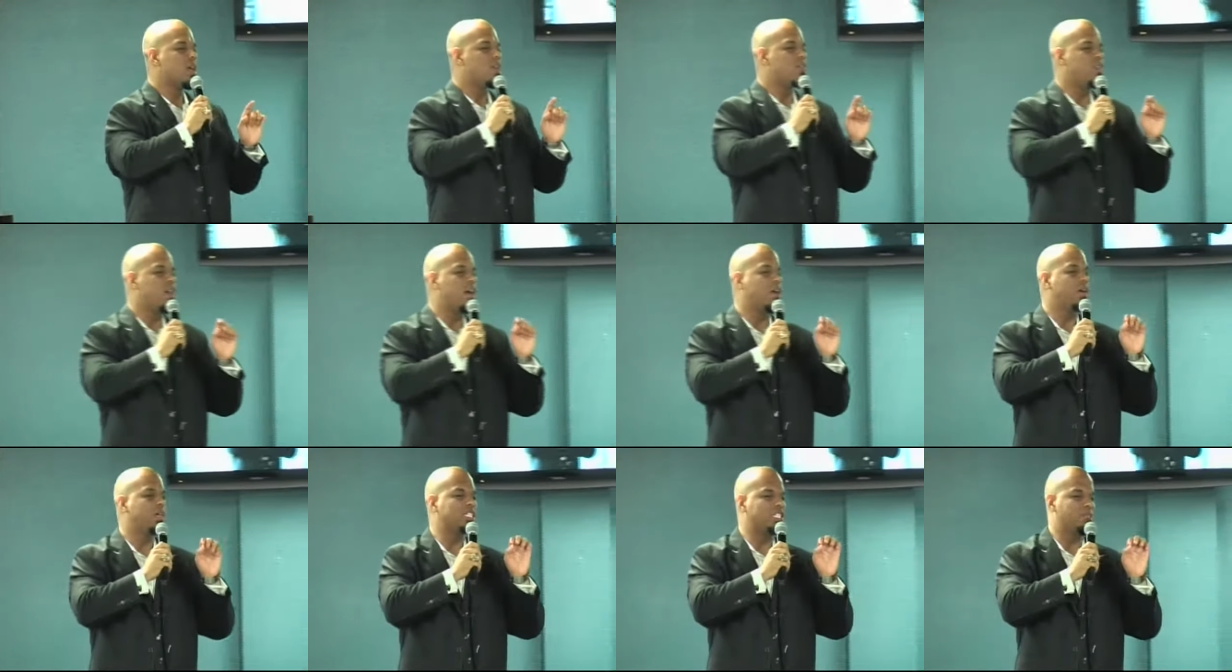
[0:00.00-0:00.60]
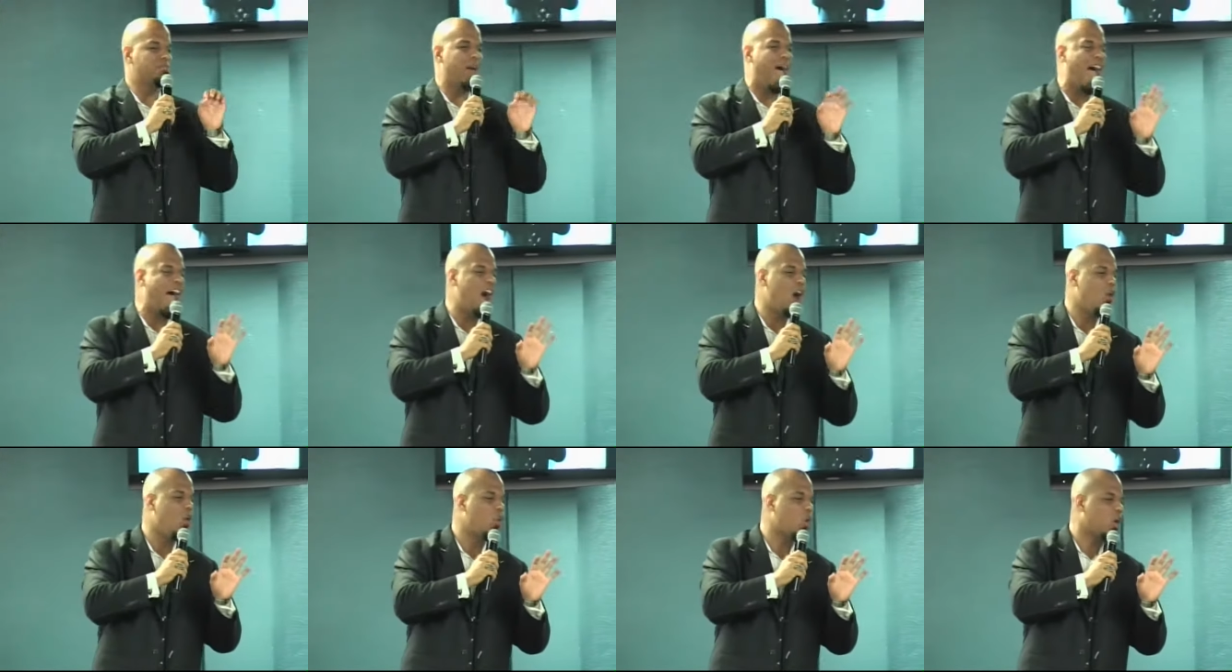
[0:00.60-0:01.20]
There is
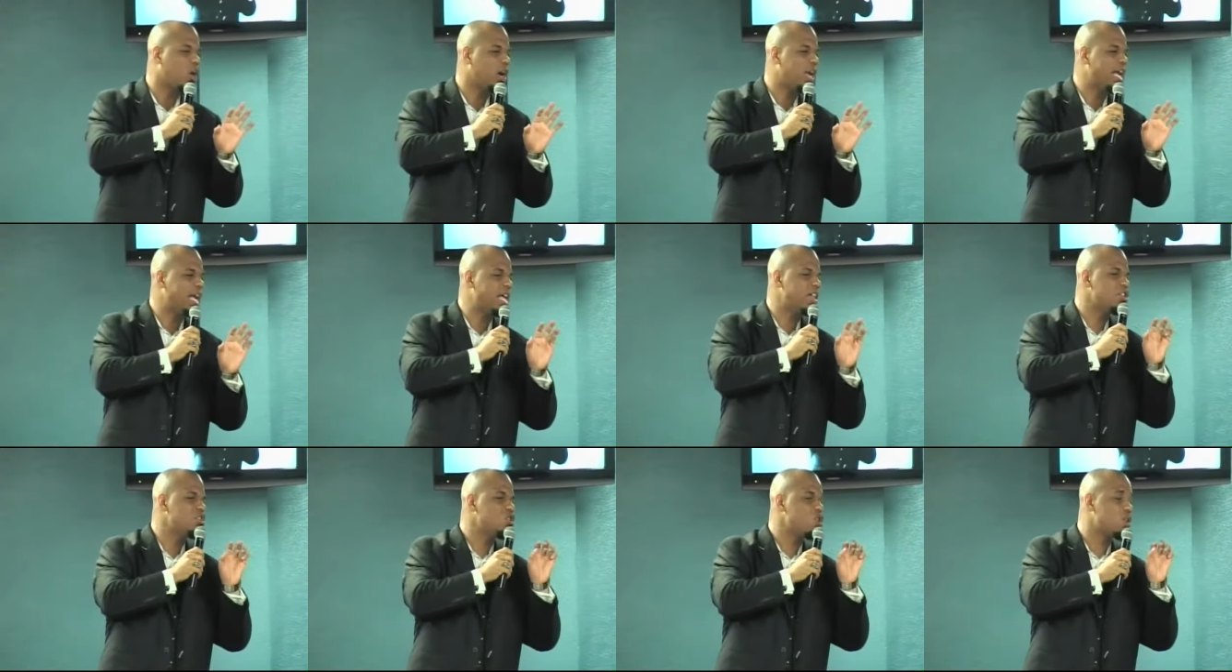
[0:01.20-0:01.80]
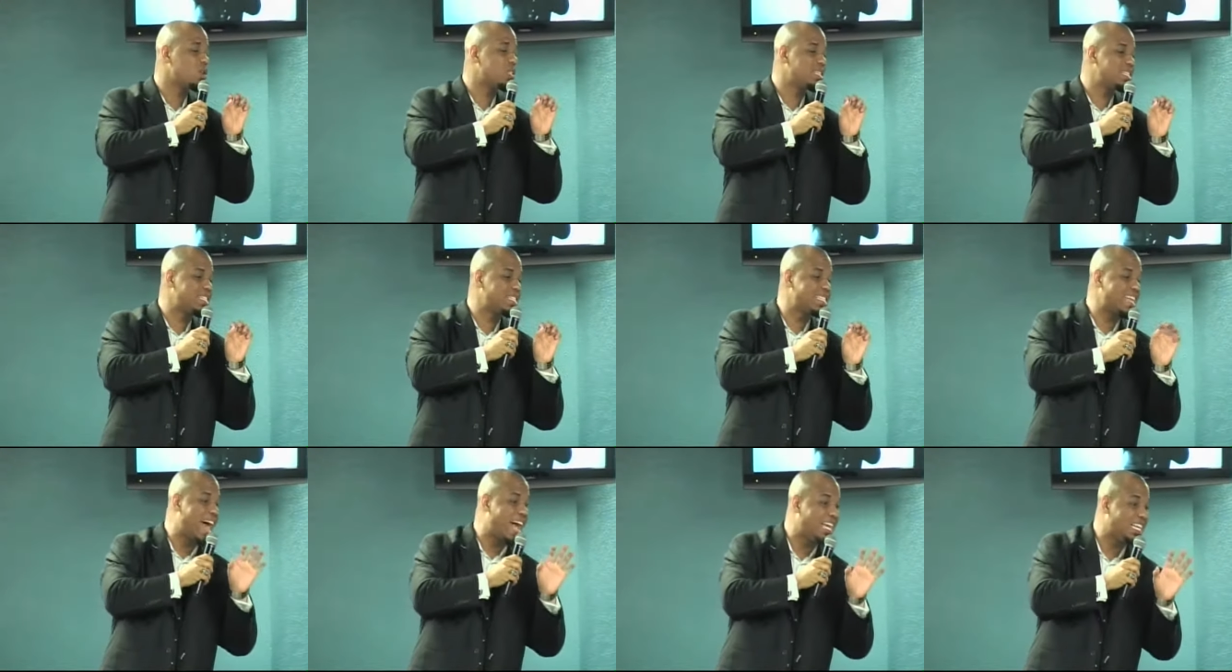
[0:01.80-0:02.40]
power in your
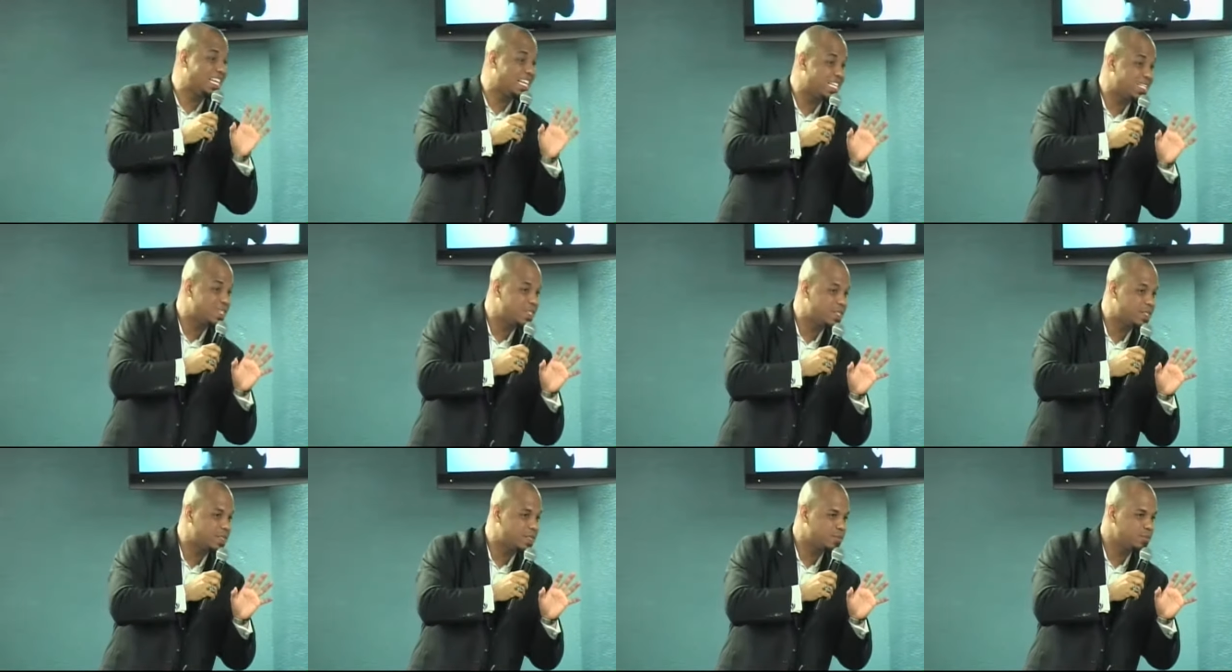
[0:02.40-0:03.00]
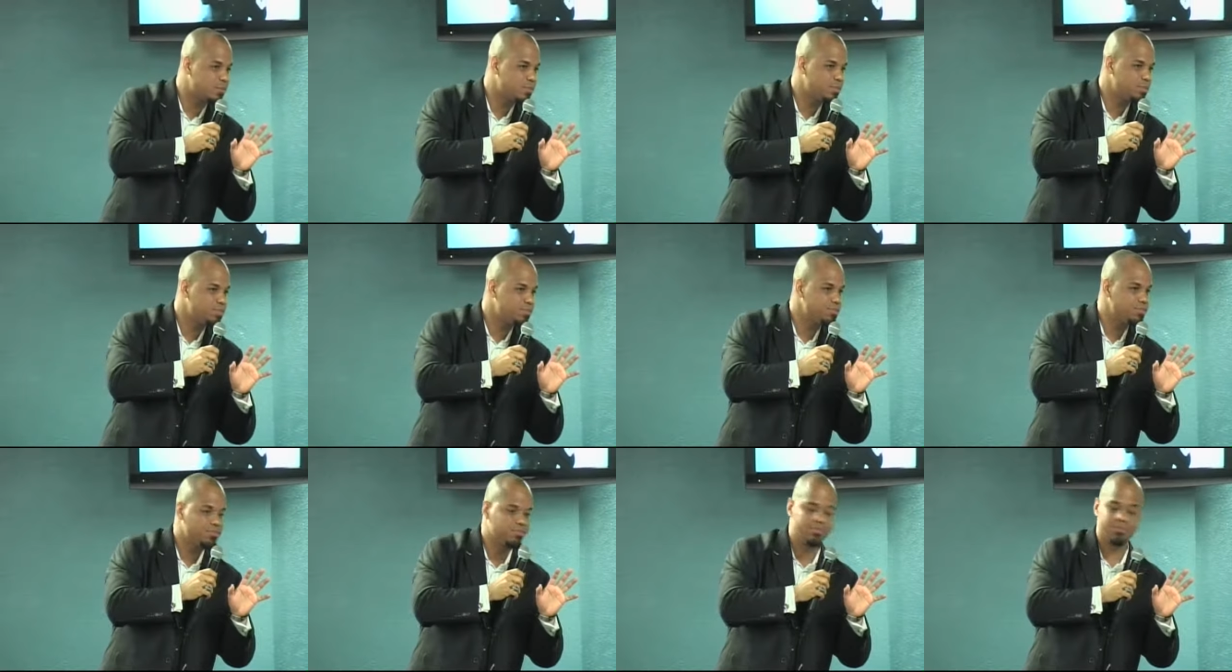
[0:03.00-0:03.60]
silence.
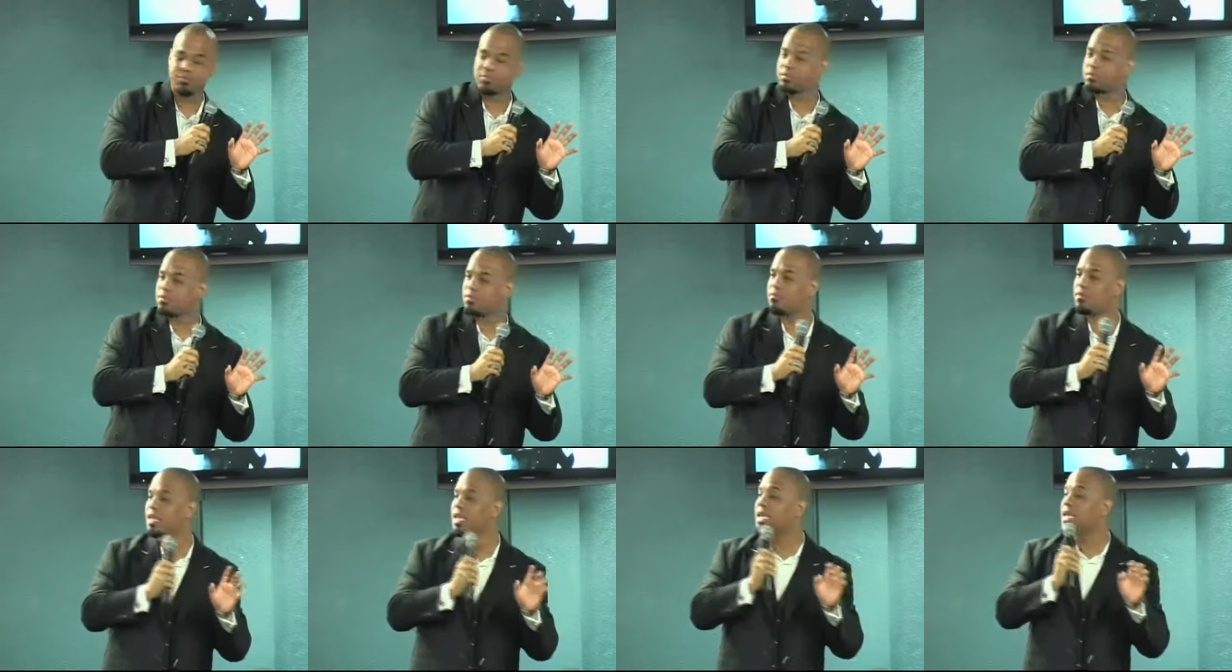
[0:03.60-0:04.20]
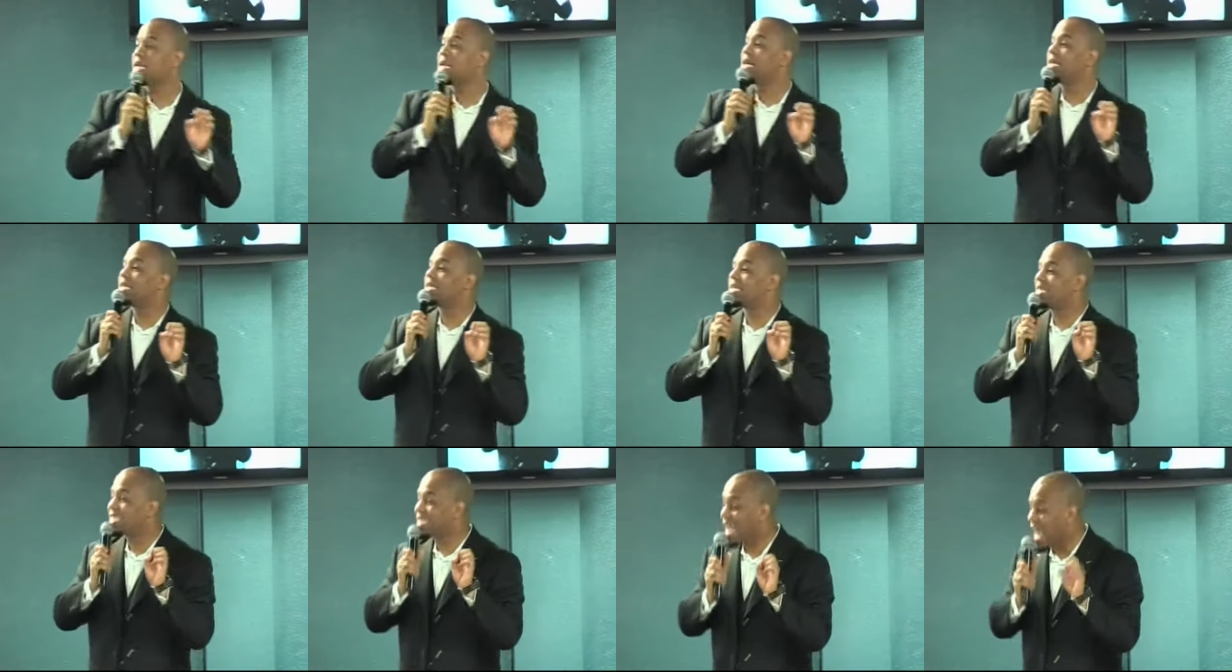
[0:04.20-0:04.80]

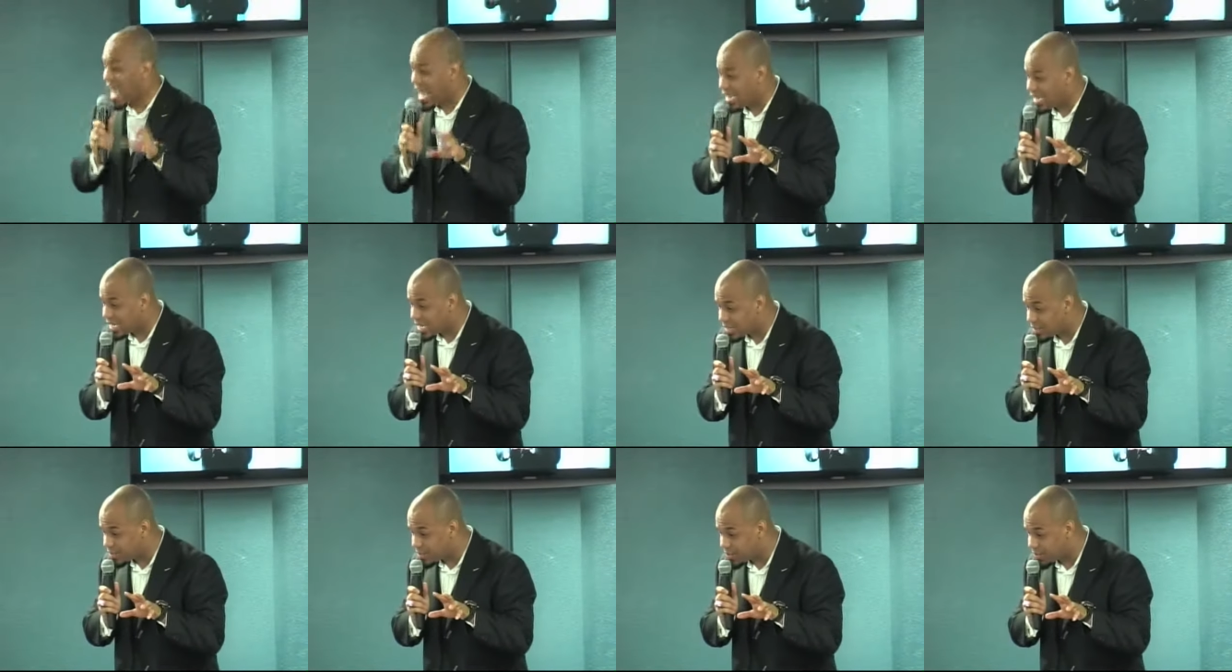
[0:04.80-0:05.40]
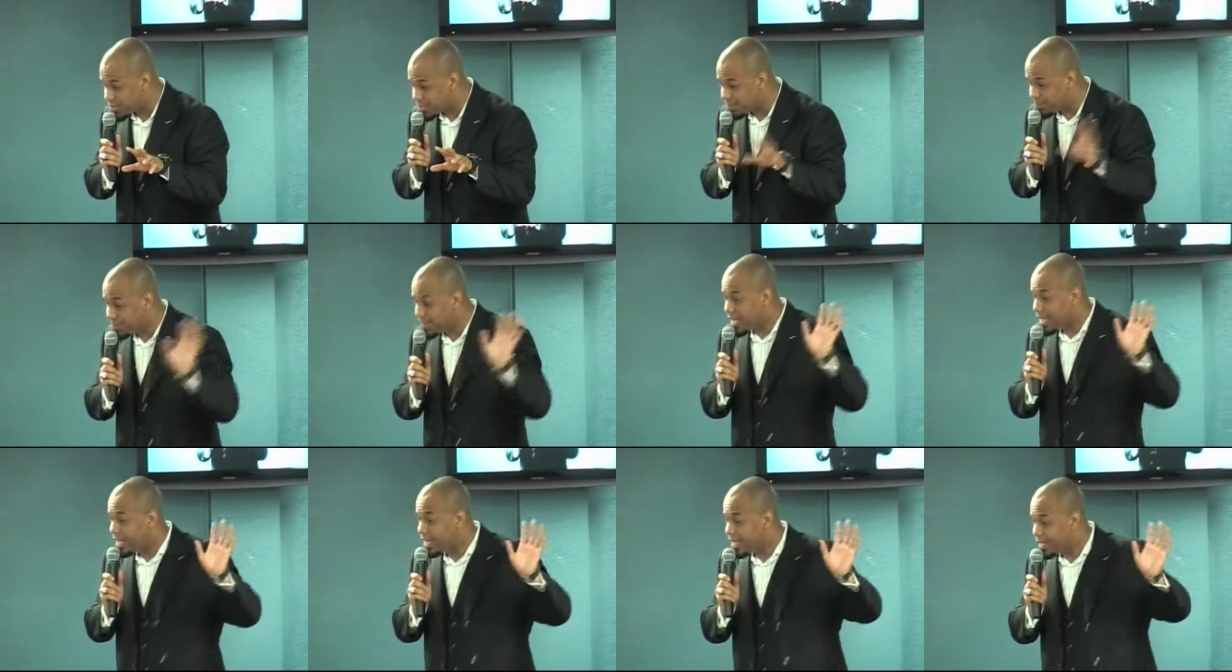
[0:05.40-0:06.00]
Silence
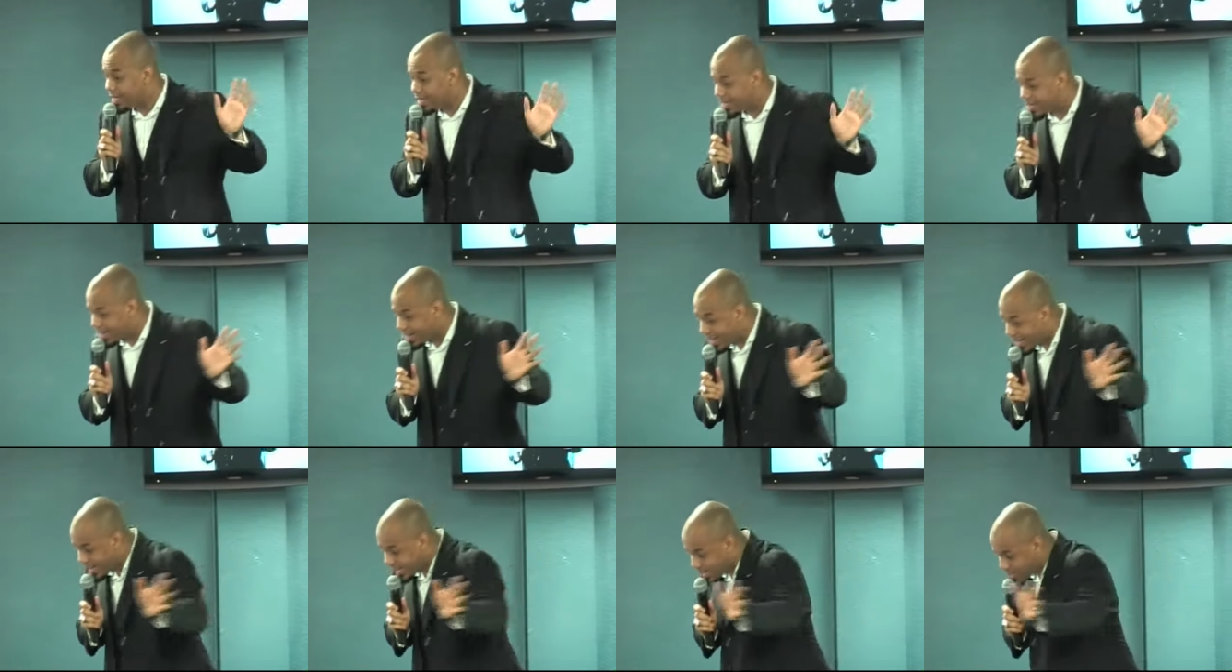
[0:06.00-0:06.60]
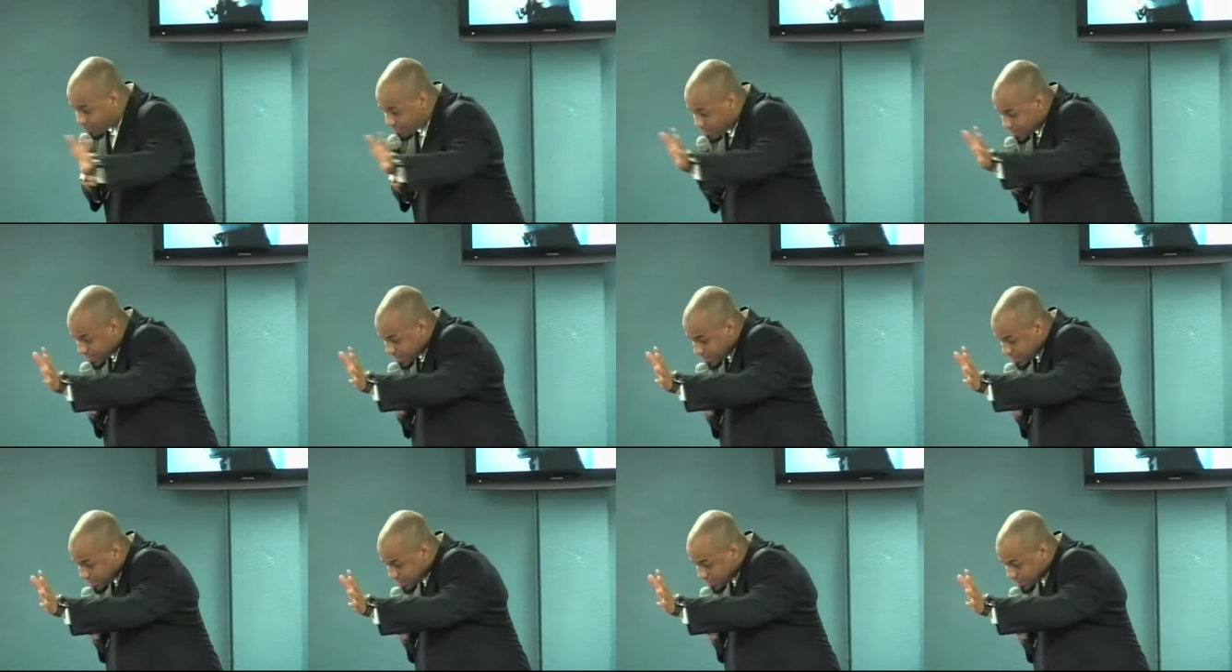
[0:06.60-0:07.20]
of the
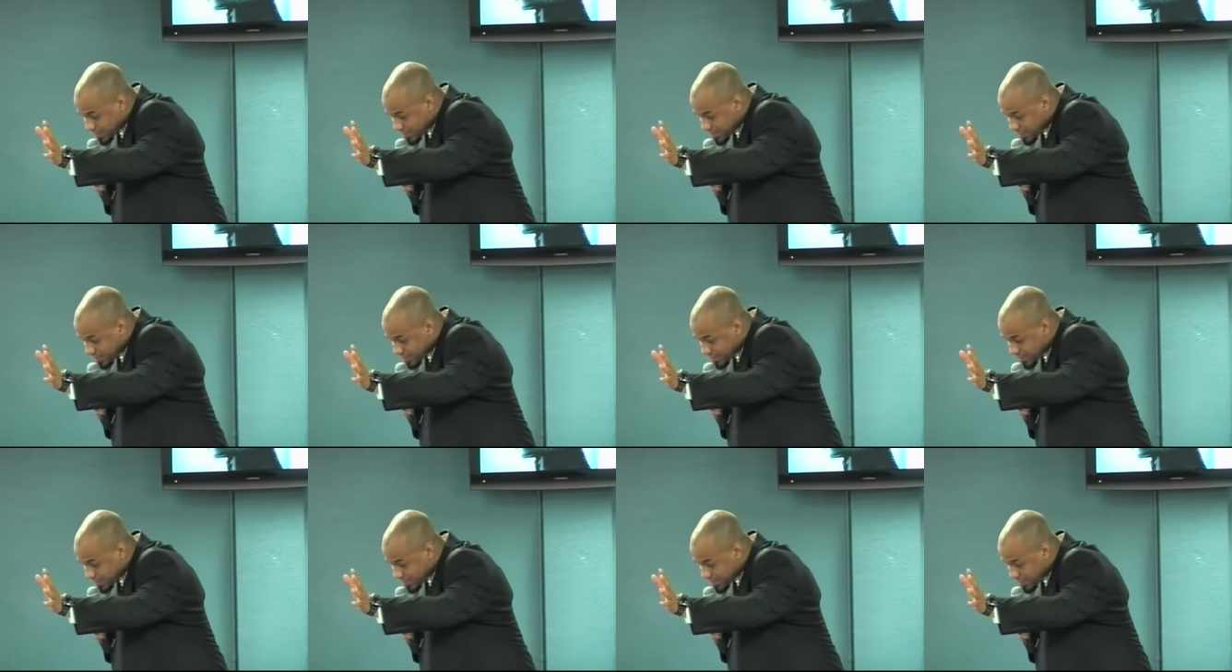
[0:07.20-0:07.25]
lambs.